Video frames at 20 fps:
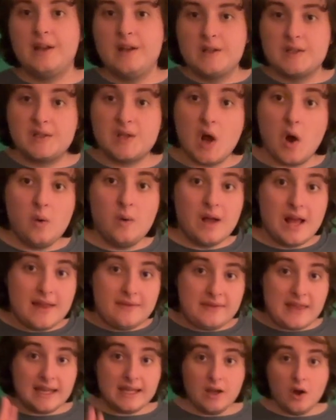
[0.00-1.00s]
So,
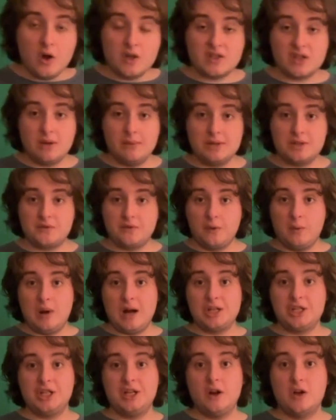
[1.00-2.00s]
thank you all so much for
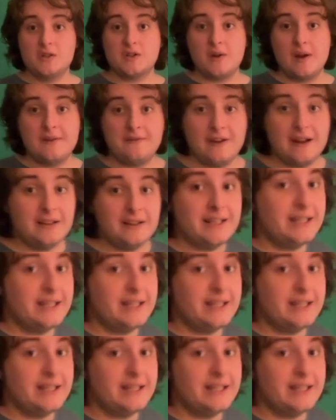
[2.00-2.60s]
watching. Also, I finally